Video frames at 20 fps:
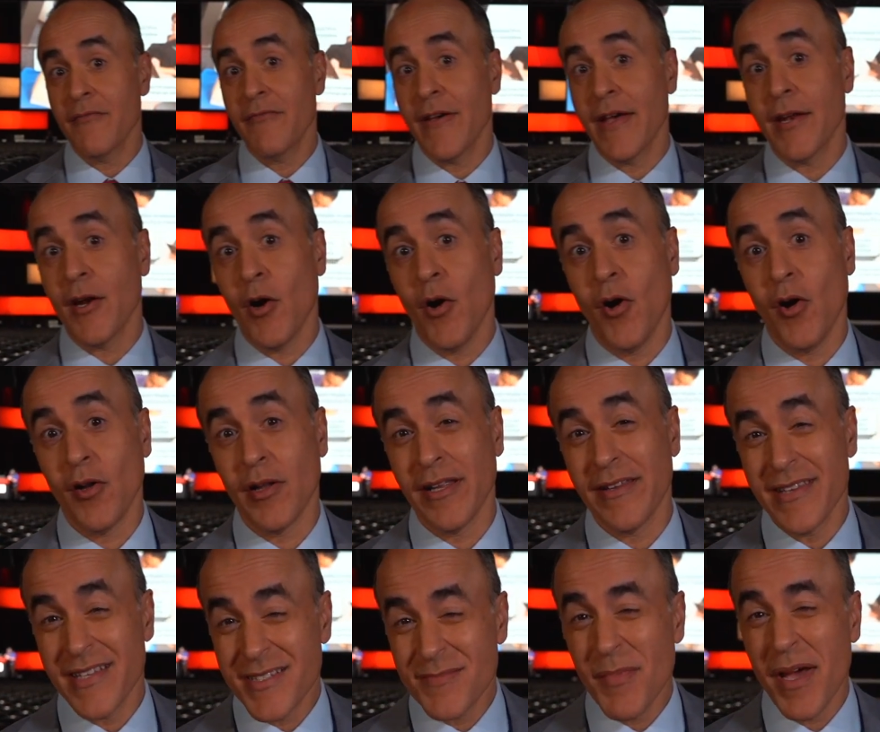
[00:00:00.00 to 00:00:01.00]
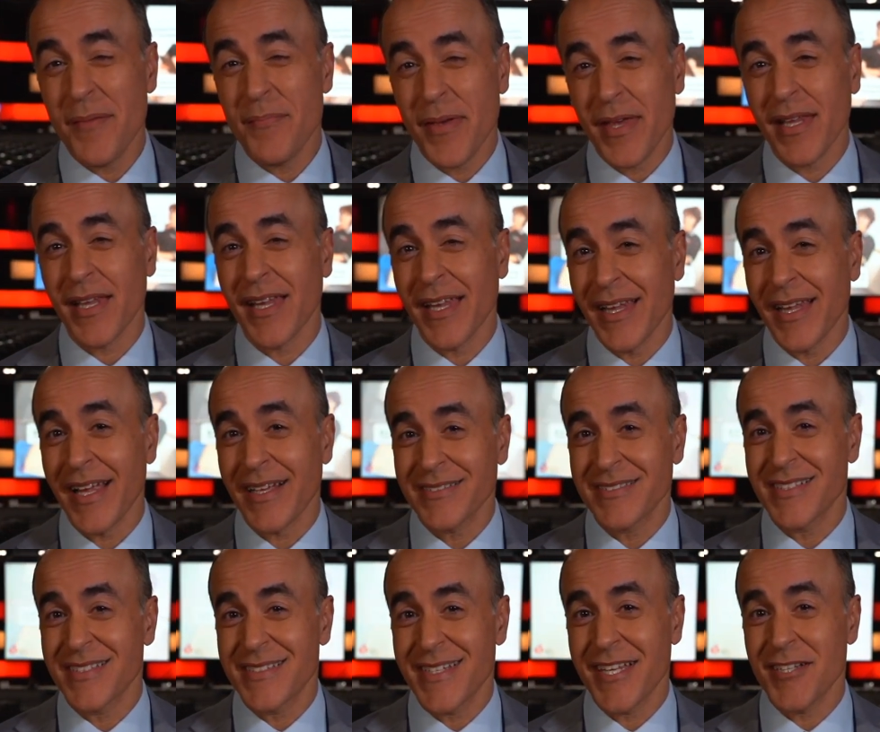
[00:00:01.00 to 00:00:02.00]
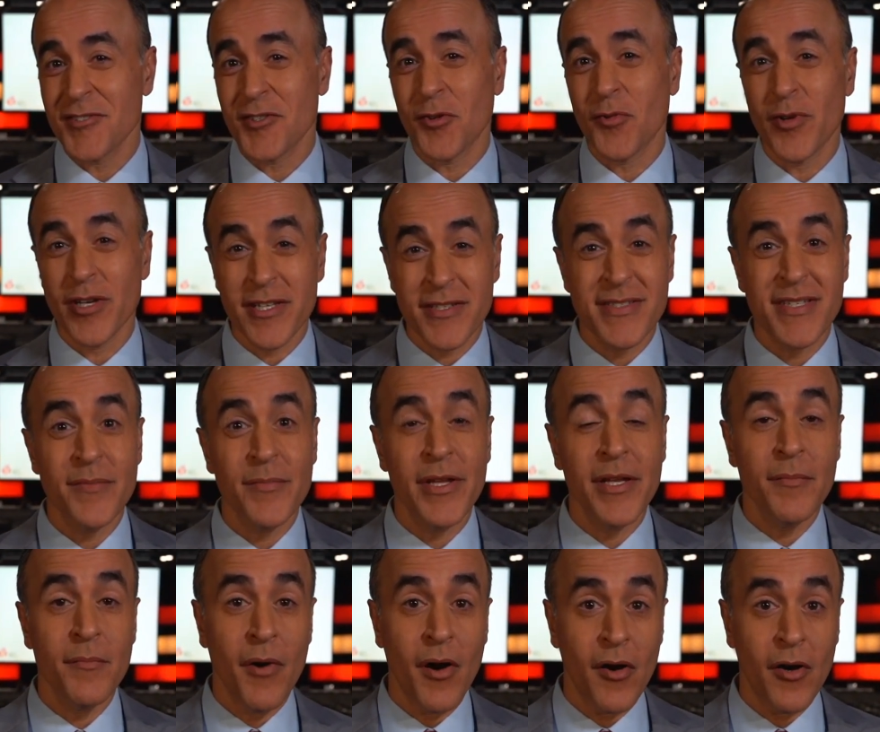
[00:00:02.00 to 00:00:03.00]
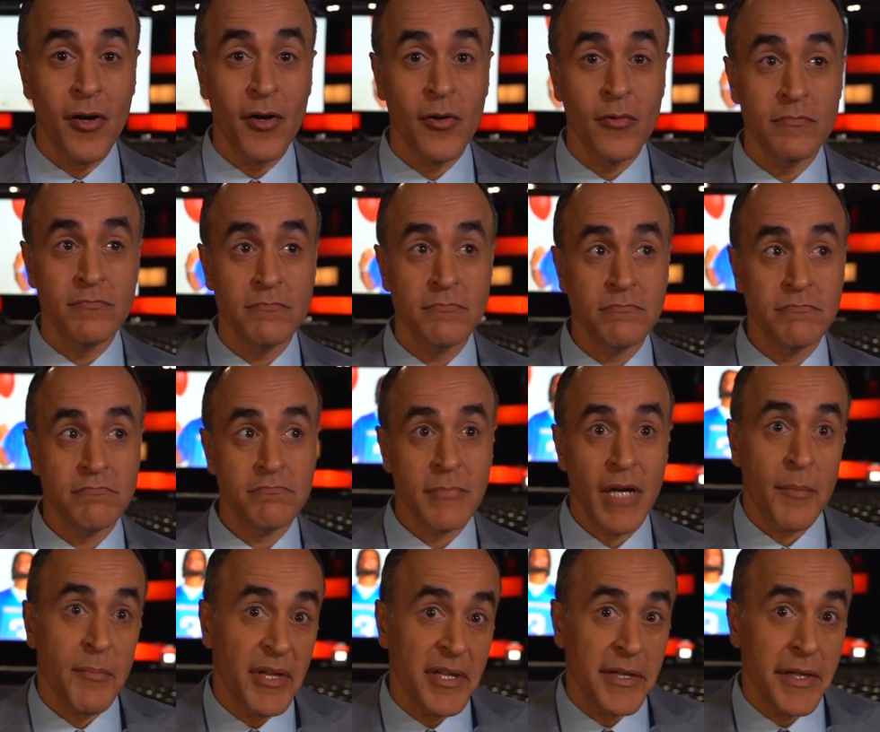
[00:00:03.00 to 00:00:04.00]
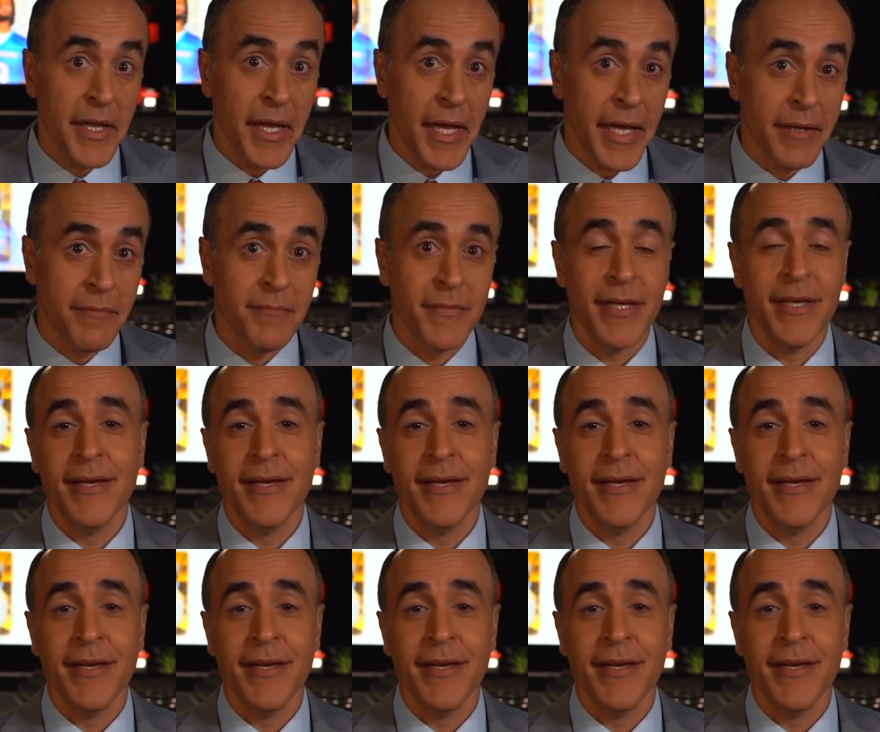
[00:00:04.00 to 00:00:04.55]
event hall. And this might be a little existential when you see me tomorrow, I mean today.